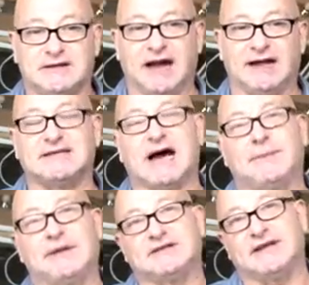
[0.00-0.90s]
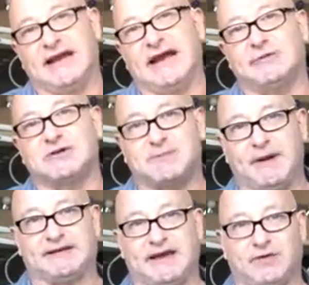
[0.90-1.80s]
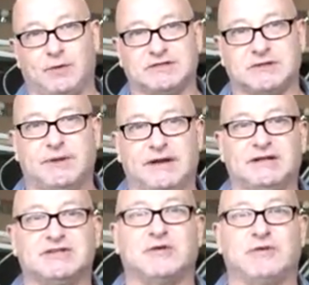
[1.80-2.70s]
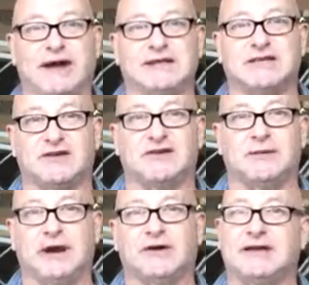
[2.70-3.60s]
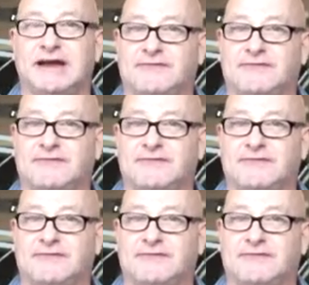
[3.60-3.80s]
topic today. I respect everyone's opinions and rights as an American.